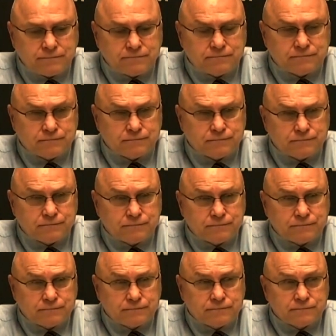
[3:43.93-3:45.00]
Just to
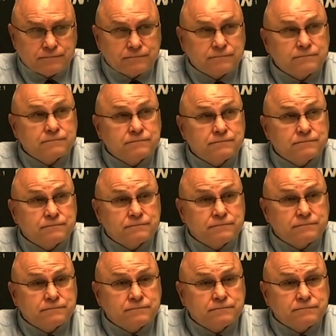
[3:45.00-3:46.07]
clarify,
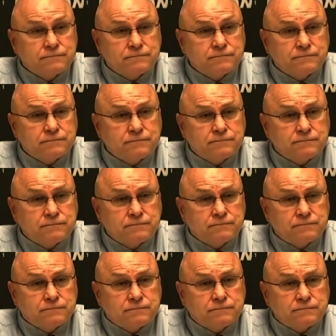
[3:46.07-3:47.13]
that enough is enough boys
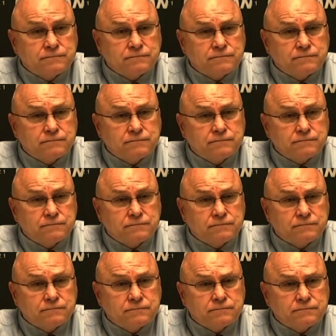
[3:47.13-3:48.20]
was heading into the
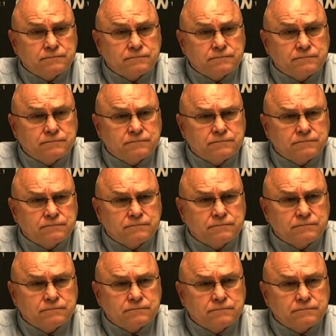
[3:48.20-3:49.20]
third period, you said?